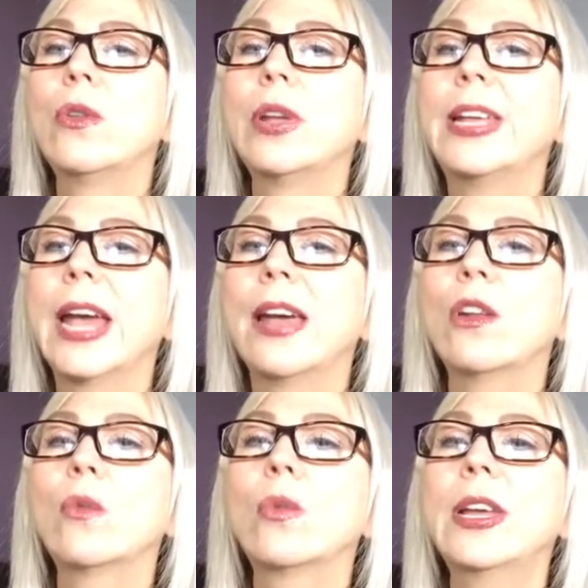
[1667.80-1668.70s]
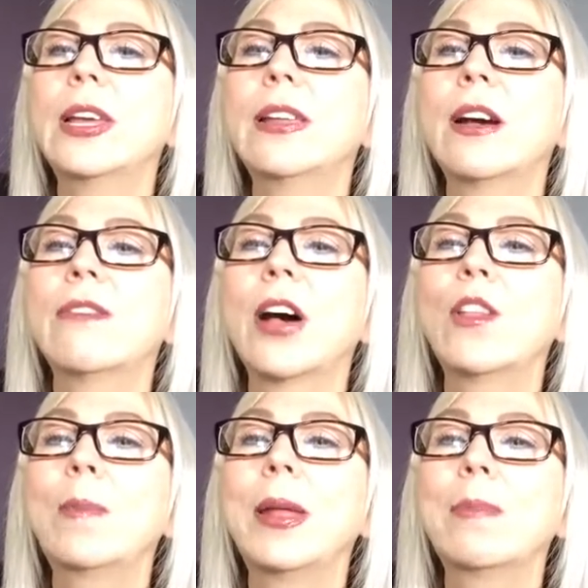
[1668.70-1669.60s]
get rid of
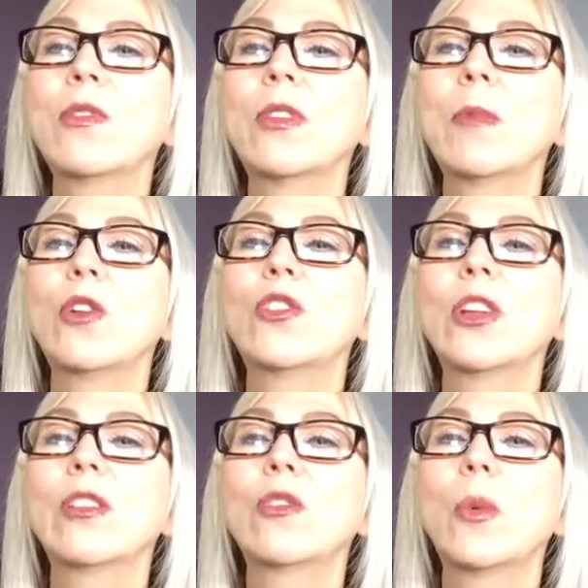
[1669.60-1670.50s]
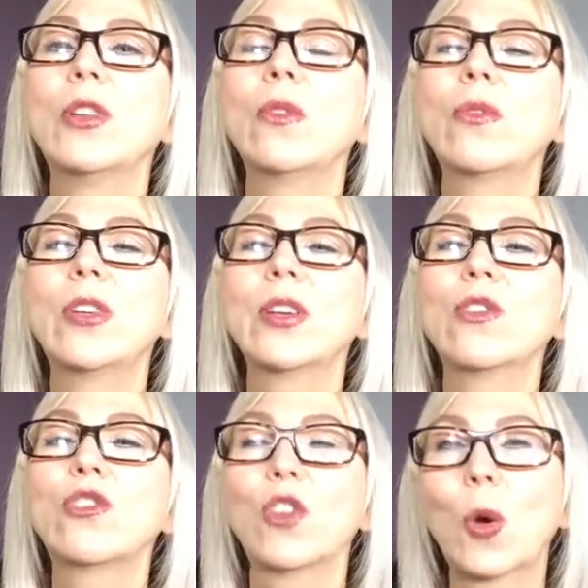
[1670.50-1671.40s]
other people's emotions when you feel
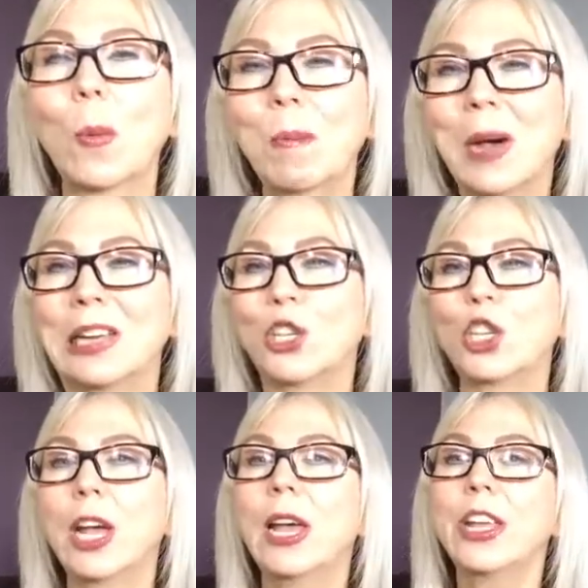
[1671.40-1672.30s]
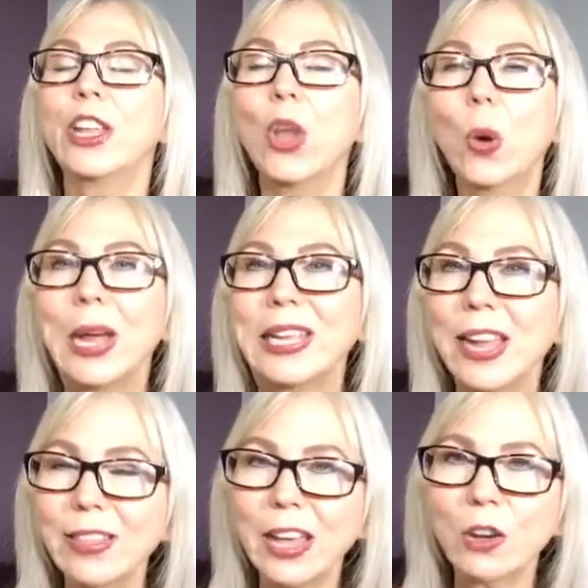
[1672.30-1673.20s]
so much? I
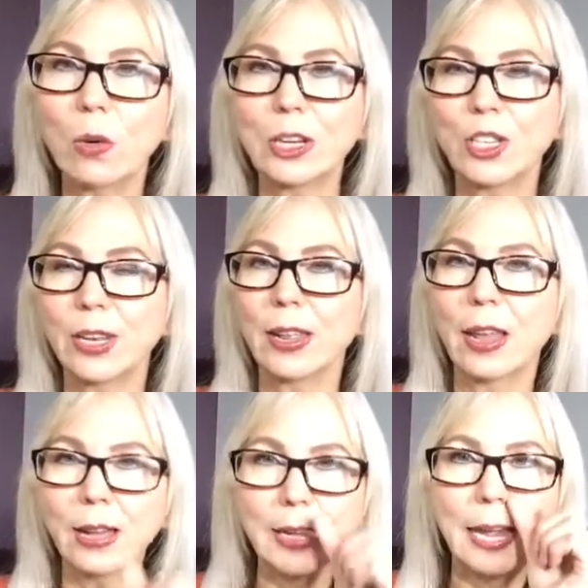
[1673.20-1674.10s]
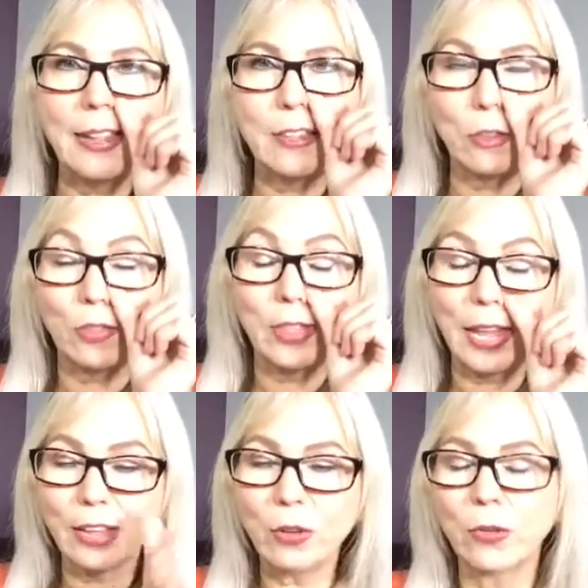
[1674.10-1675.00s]
get that question a lot, Katie, so
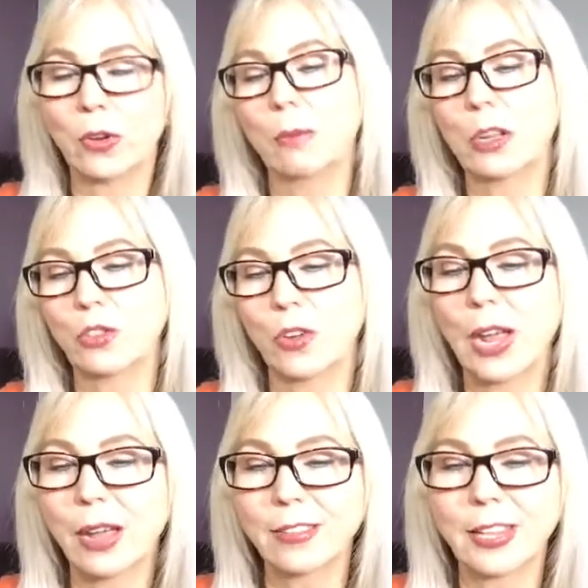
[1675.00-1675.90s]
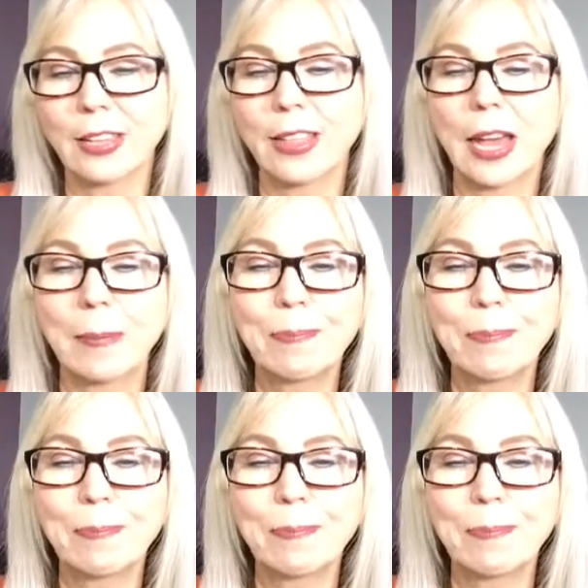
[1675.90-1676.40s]
thank you very much for asking that.